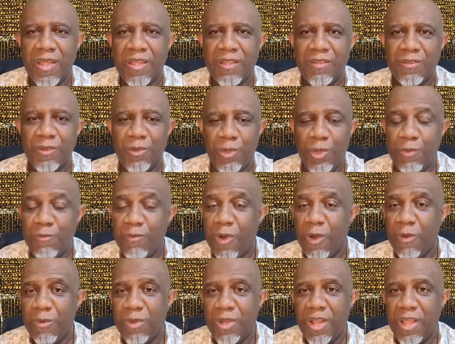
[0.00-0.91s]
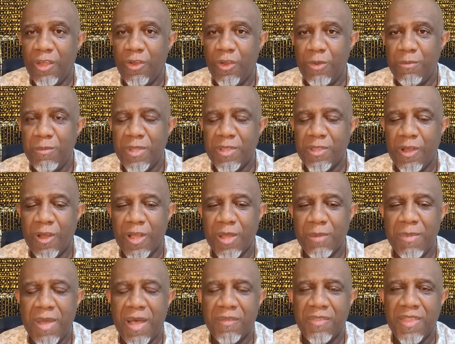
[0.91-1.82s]
So you've already heard me talk
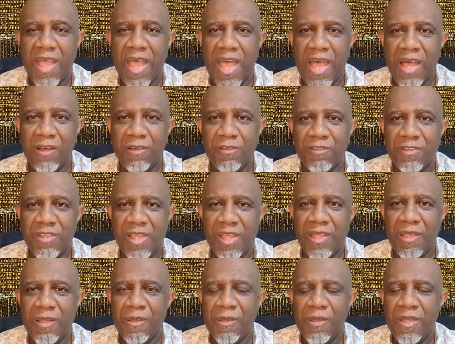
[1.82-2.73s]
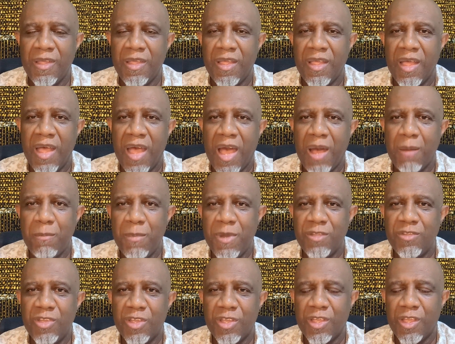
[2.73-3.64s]
about the housing, how
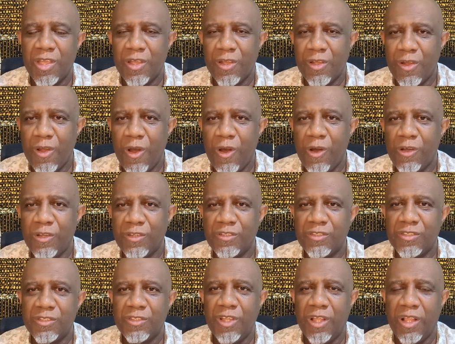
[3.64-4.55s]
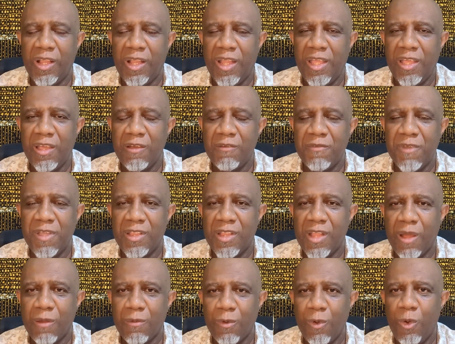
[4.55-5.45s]
much it can cost to live in
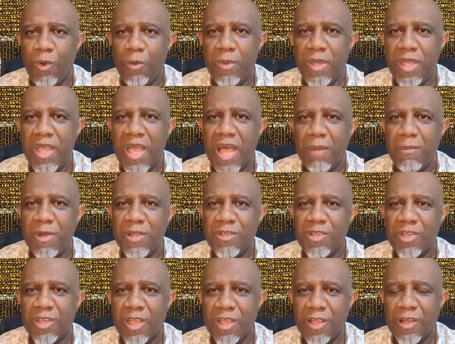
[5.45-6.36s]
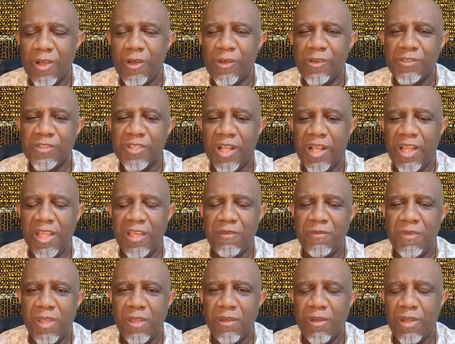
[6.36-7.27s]
Nairobi, how much it can cost to
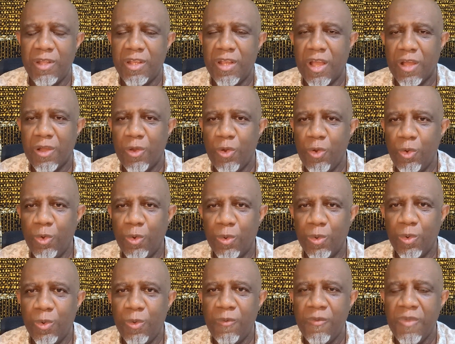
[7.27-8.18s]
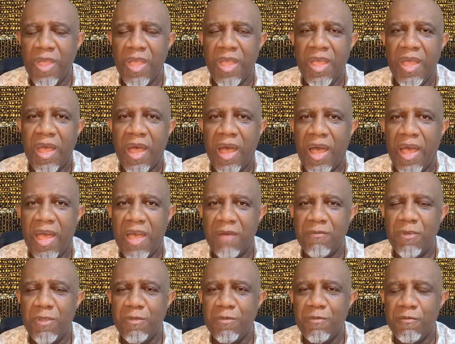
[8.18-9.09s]
live here in Nakuru. I
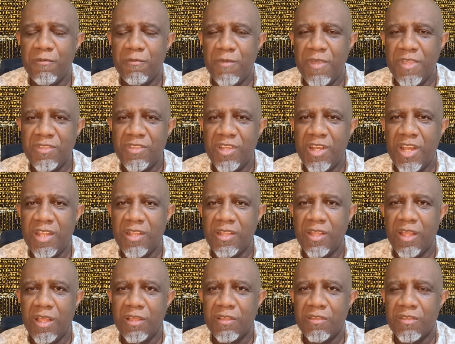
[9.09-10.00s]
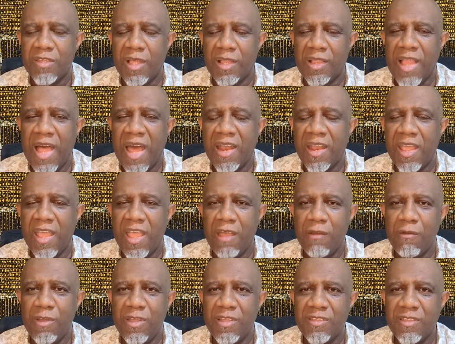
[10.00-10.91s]
haven't visited, there's a lot of
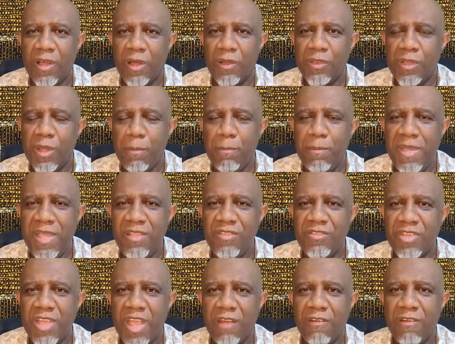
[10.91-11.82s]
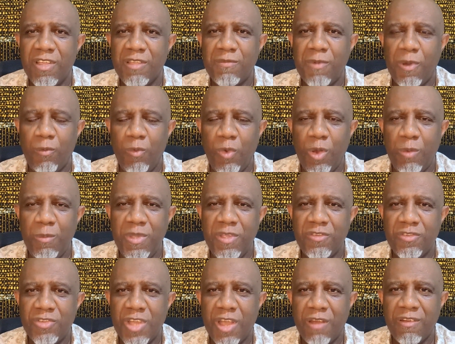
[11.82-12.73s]
areas on the beach areas, but we'll be
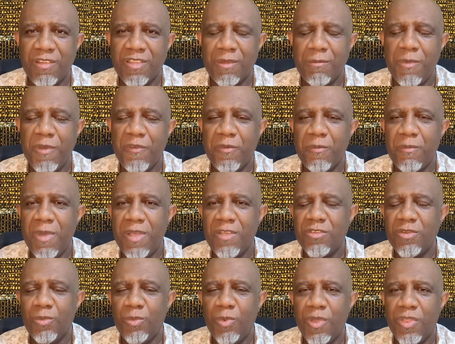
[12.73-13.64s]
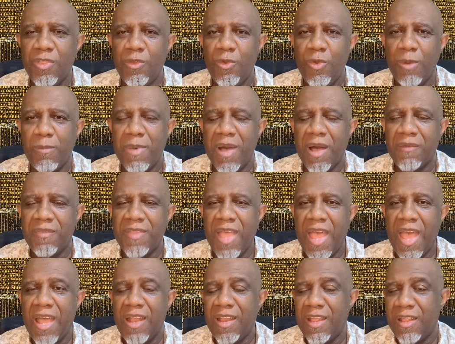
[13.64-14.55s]
sharing some information with you about
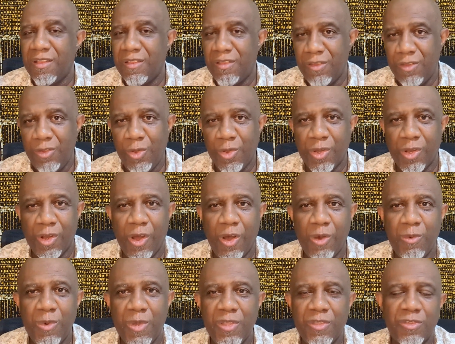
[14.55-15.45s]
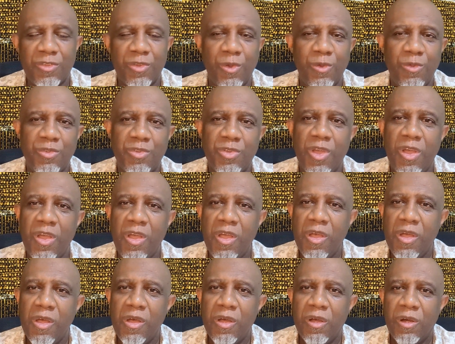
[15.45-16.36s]
that. And you can always search
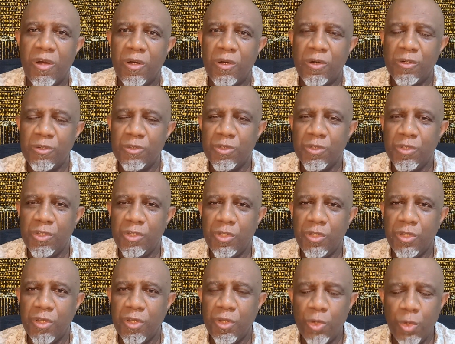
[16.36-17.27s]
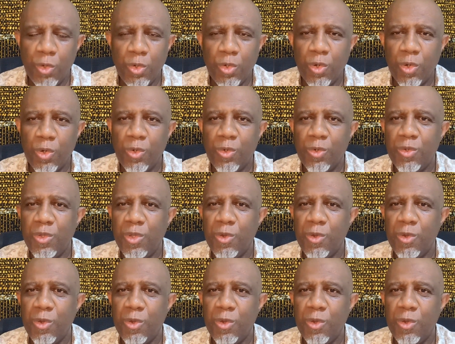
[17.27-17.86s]
on Google.